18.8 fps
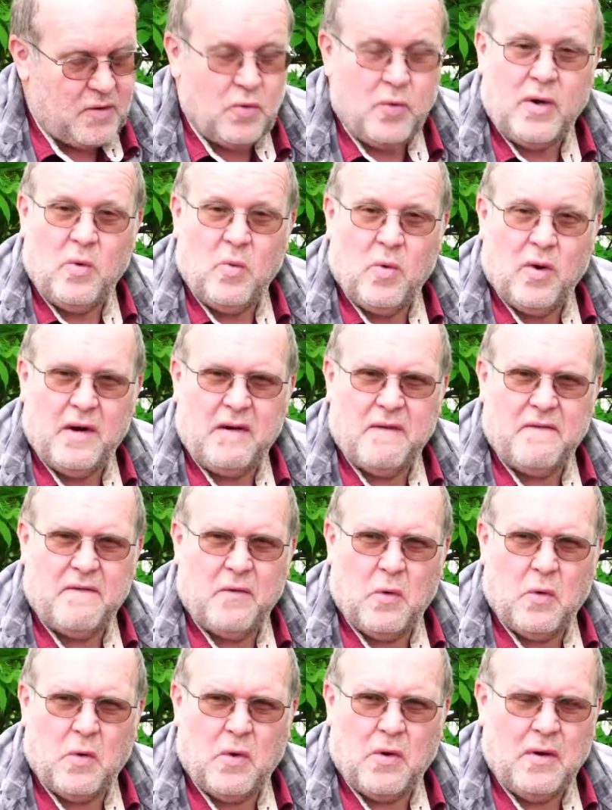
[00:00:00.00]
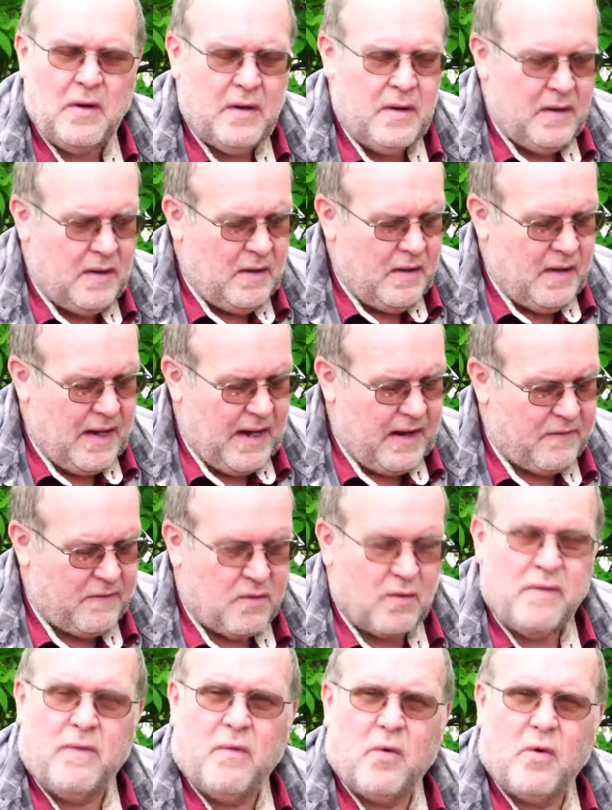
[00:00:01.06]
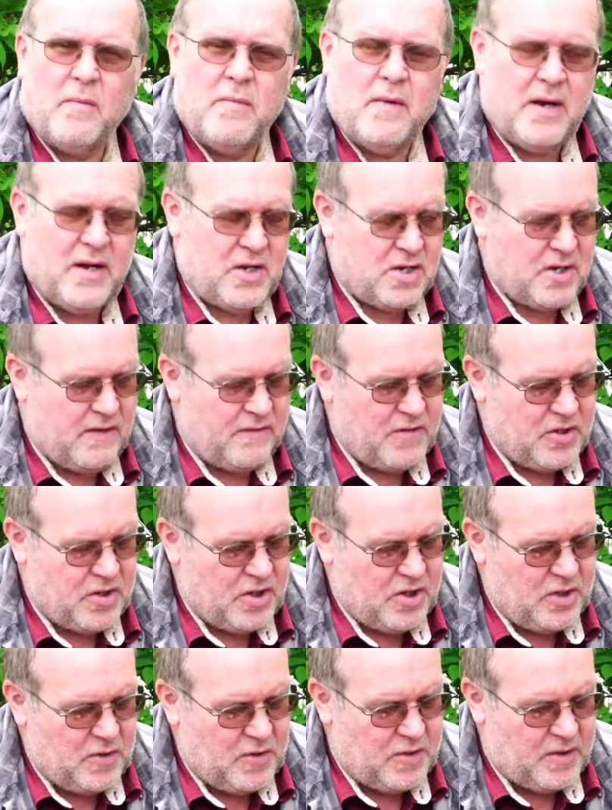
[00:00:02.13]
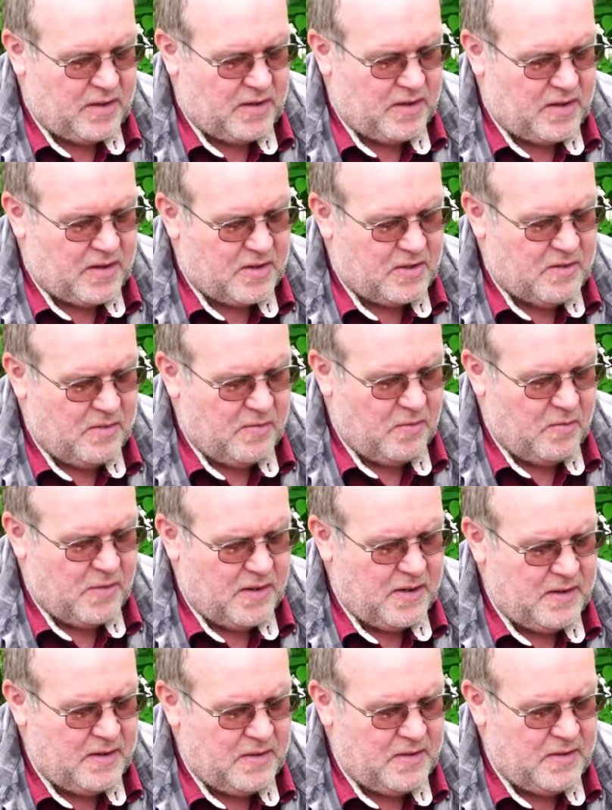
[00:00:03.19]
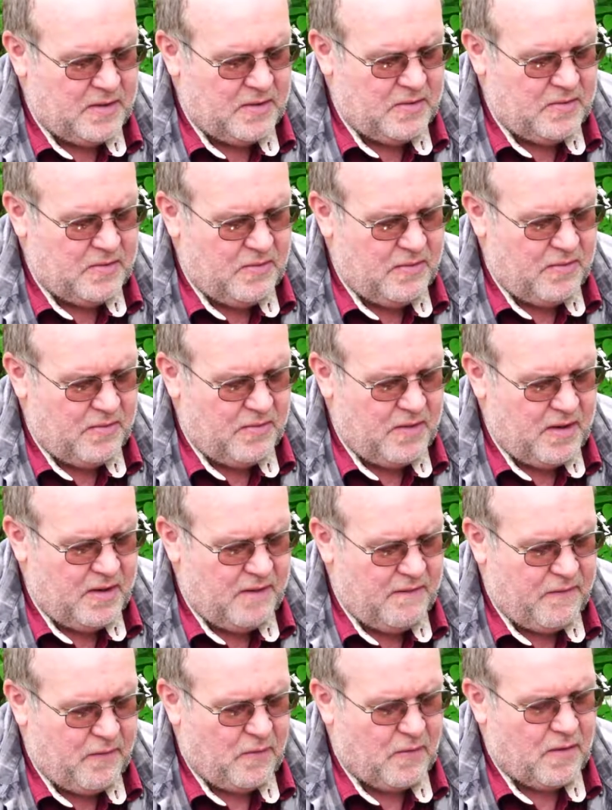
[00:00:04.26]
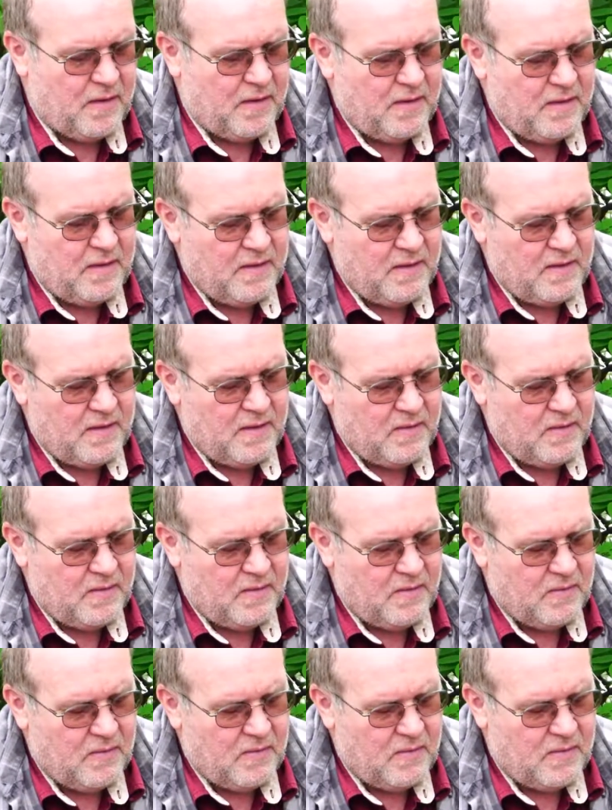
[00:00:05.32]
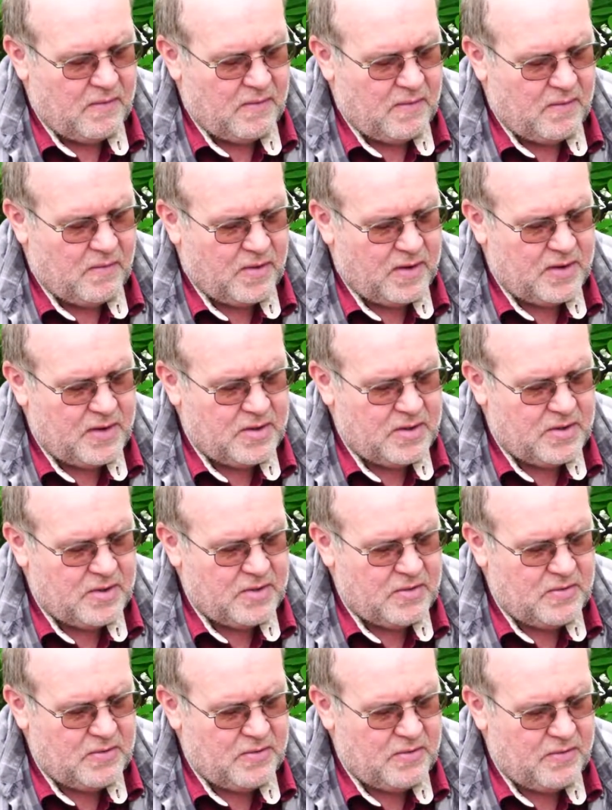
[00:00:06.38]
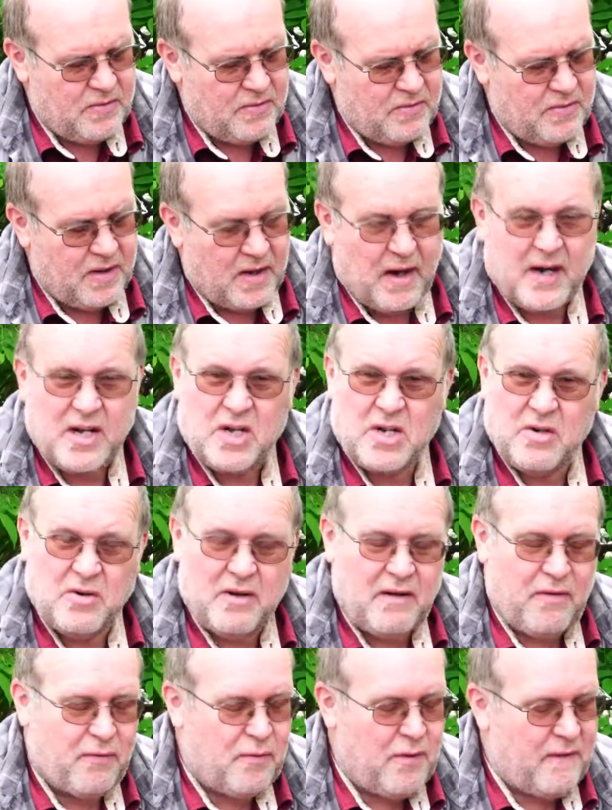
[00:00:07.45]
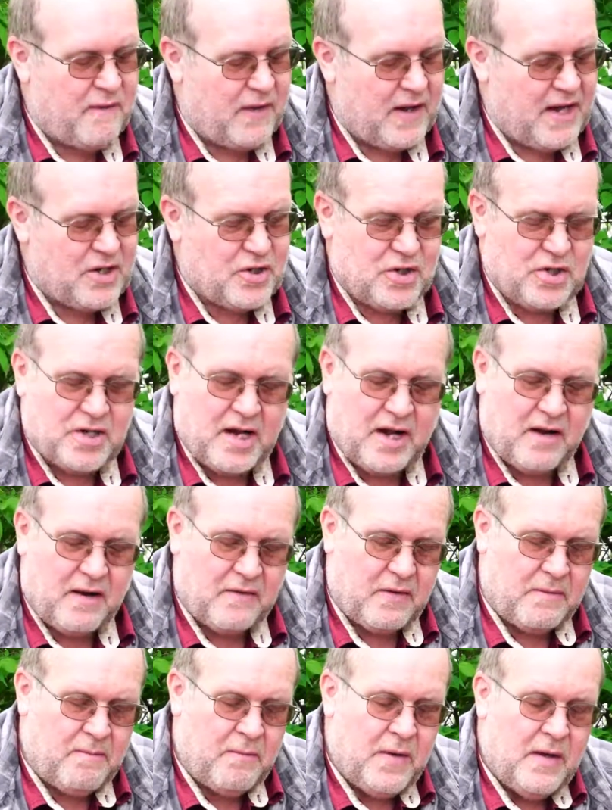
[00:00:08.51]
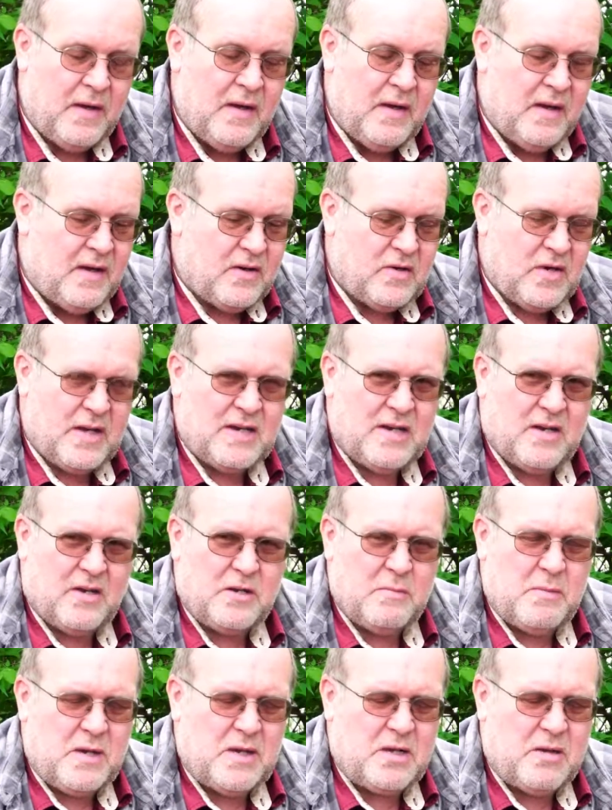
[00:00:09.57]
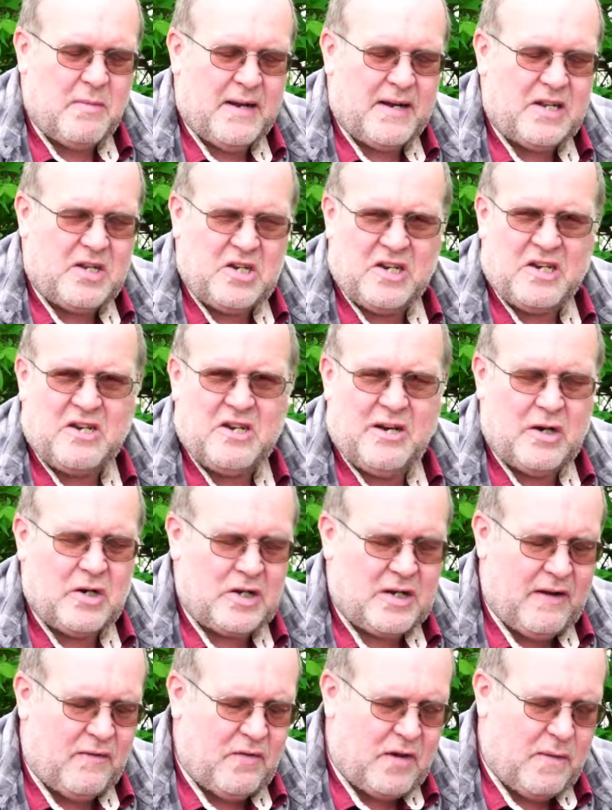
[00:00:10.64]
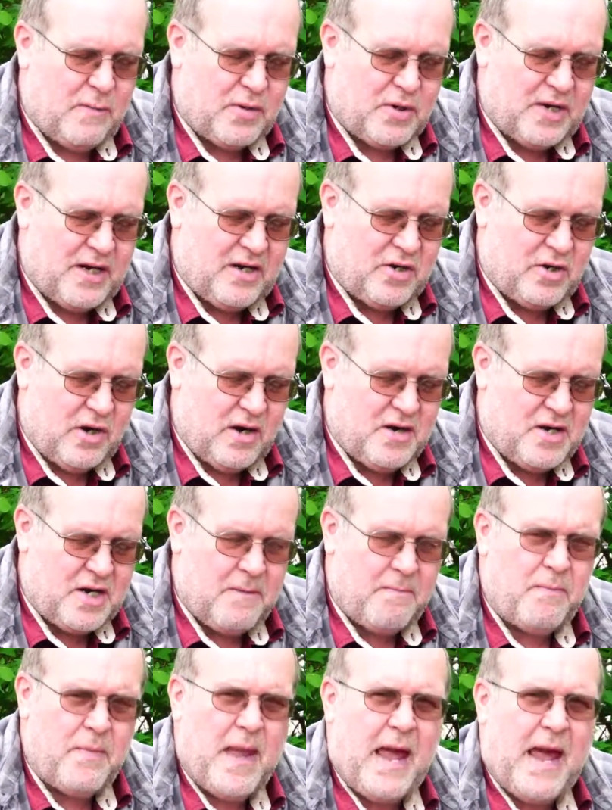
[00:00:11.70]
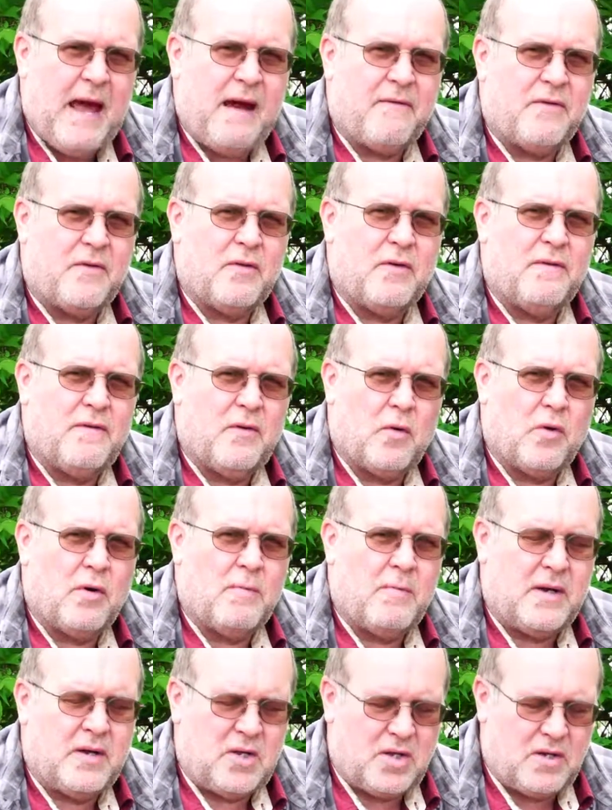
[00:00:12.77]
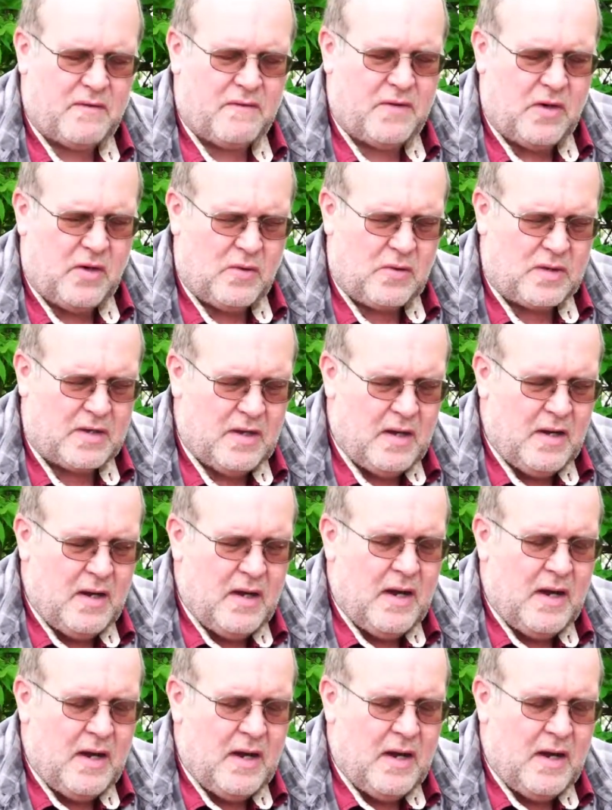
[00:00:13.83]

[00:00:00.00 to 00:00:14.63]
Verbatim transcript: between 1 and 4 after 4 months of just using this. 1, 2, 3, 4. 1, 2, 3. I still get 3 flashes out of it. So that tells me it's about 60 to 70% charged up after 4 months of use.